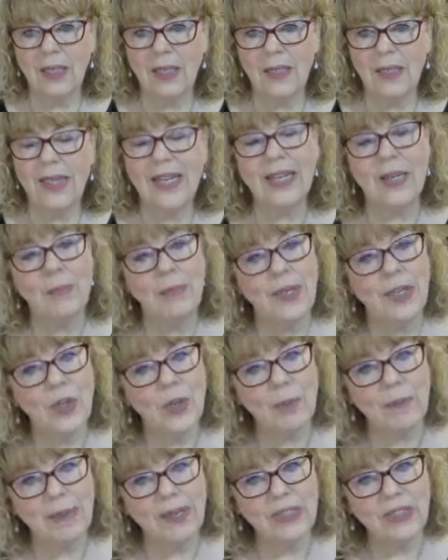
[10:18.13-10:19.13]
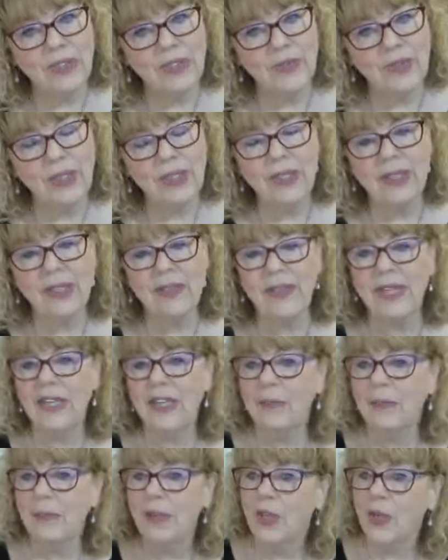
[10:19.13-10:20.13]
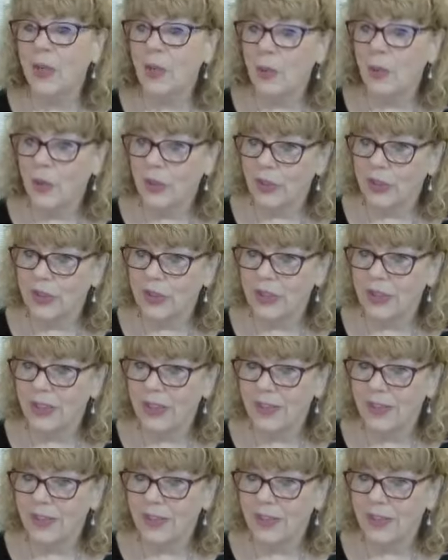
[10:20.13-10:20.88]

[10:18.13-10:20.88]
They can be your best friend and they can be your worst.